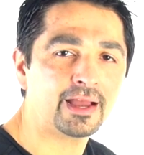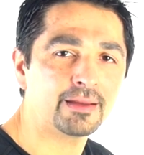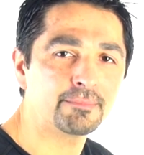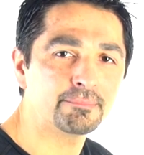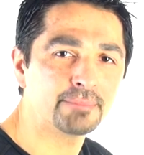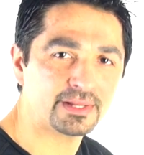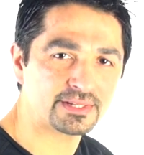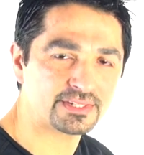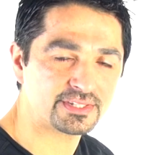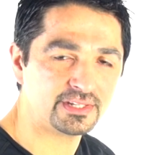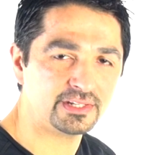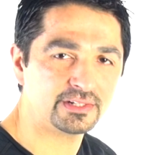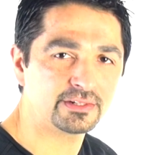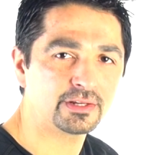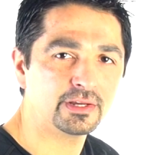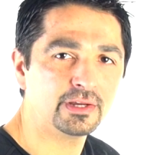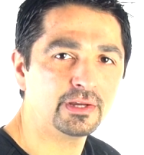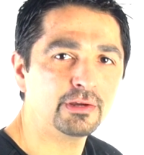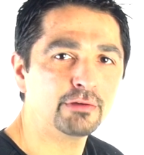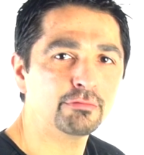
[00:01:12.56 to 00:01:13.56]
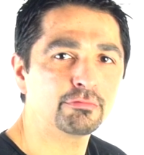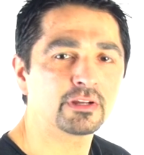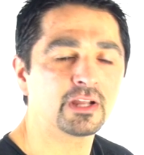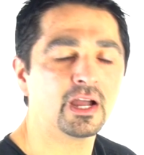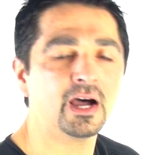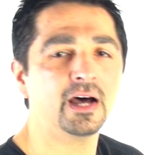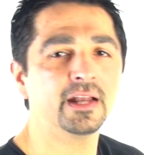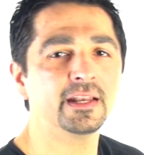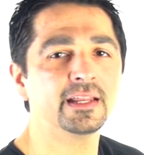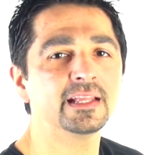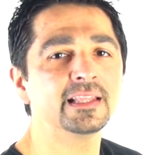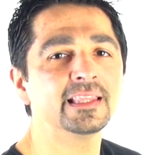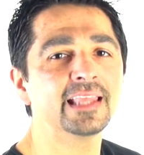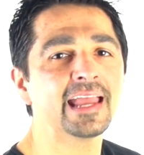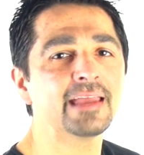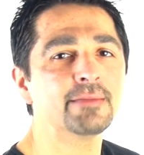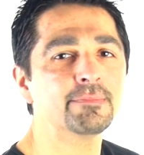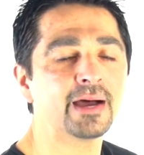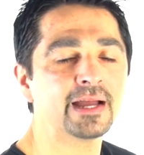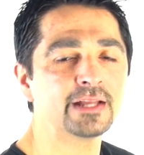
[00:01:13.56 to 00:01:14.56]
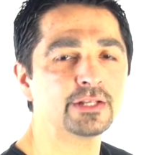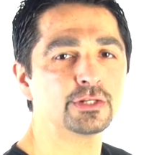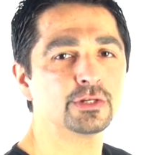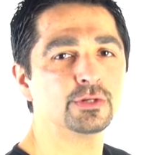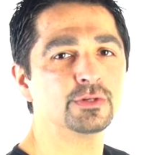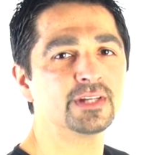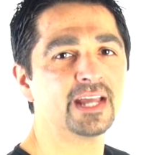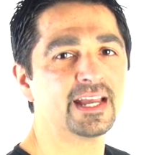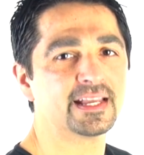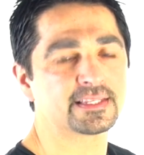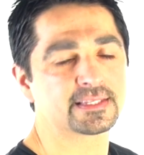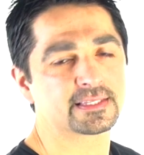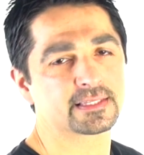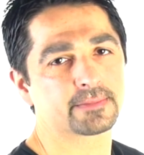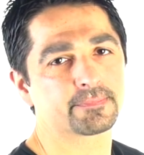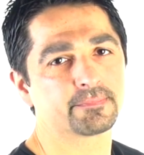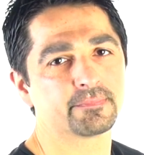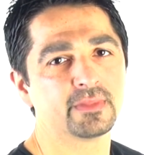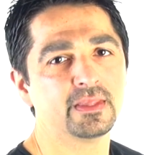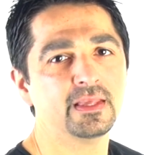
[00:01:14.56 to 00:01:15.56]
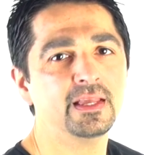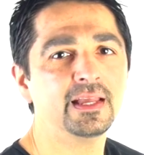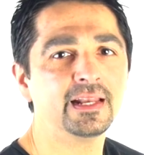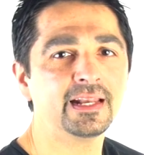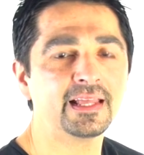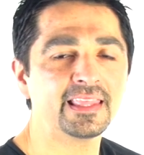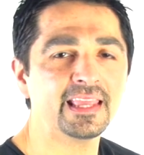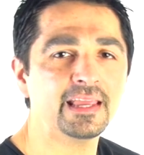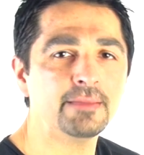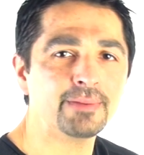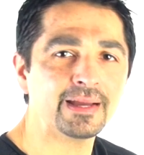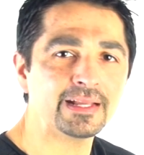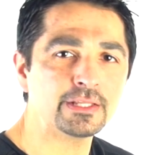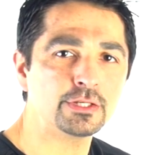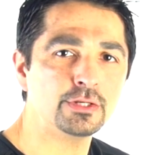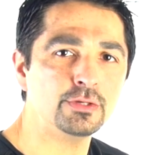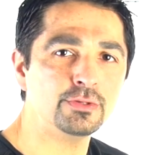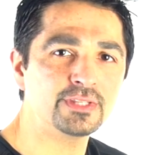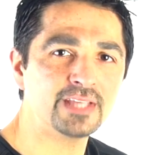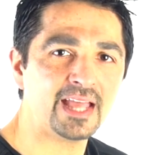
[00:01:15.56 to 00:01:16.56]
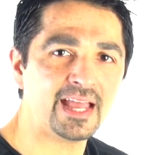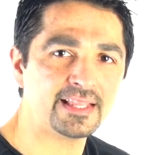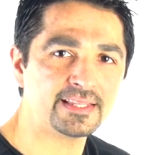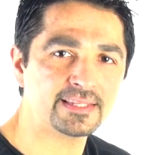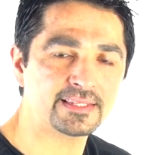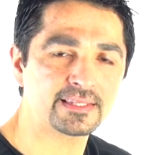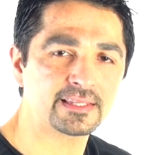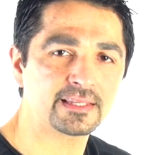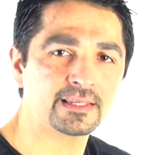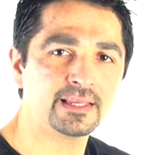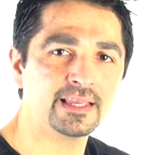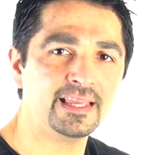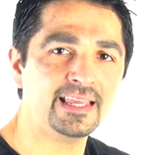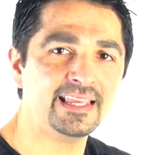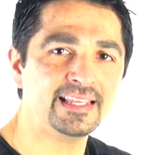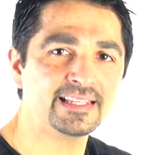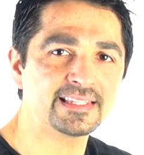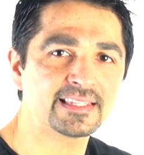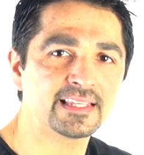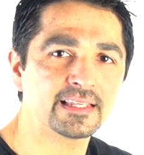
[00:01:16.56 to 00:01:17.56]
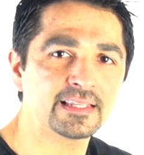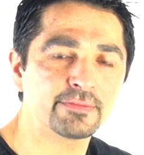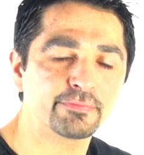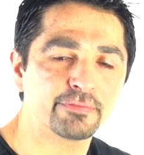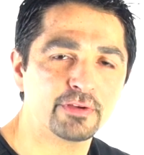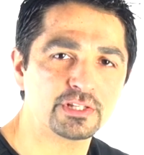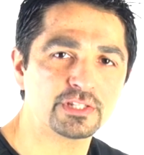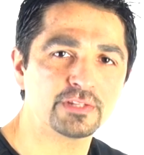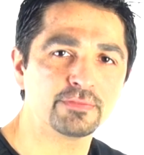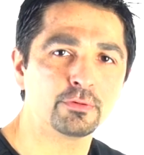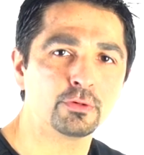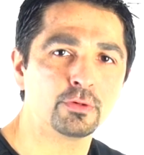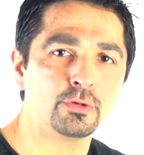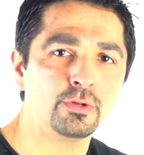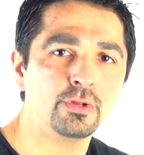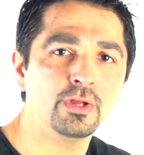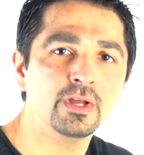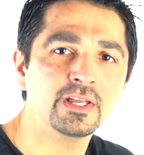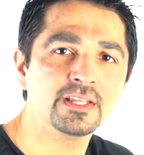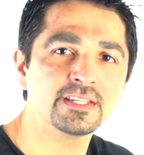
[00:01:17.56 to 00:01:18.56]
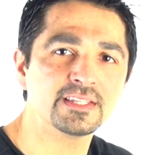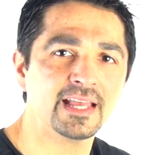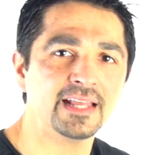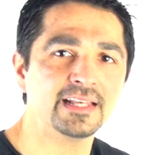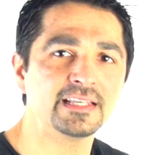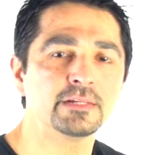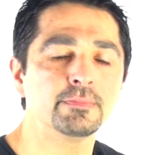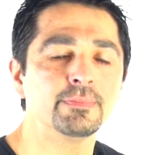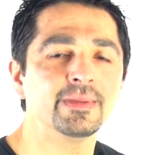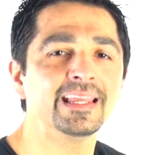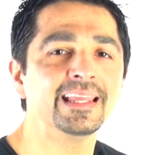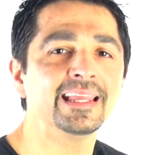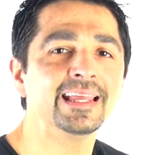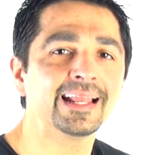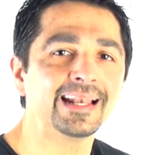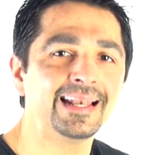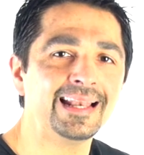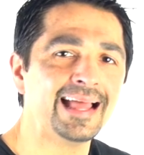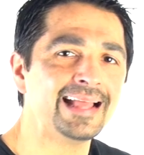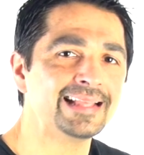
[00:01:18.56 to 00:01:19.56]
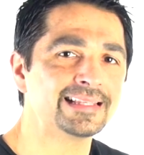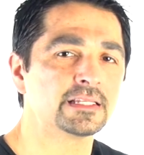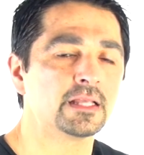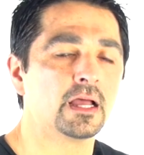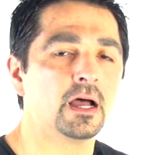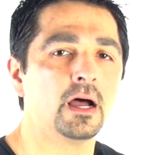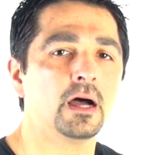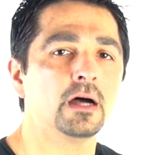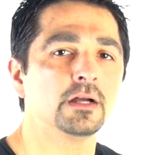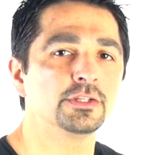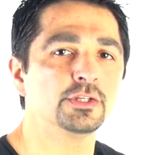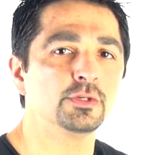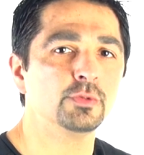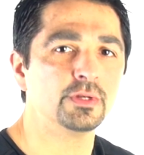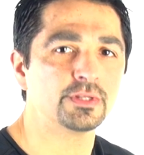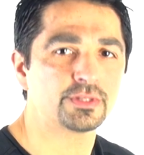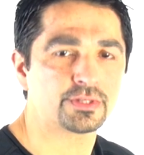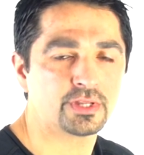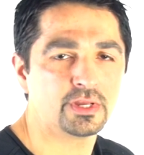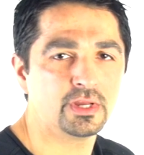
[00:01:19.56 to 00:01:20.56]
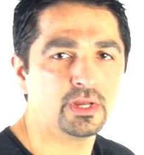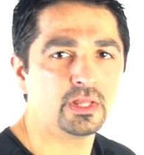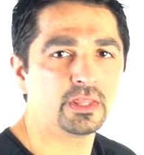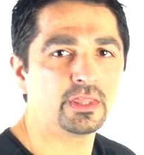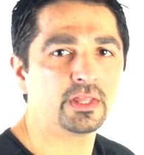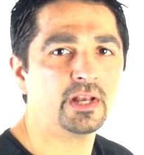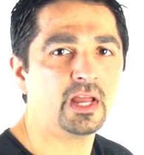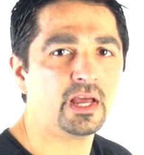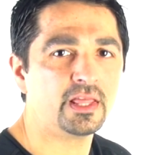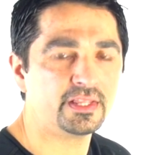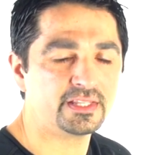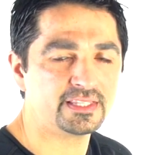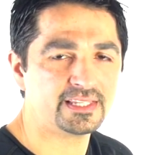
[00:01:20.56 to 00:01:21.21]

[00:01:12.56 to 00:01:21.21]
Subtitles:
busted regarding the 8x2 test. Now, the 8x2 test is, first of all, said to be less arduous than other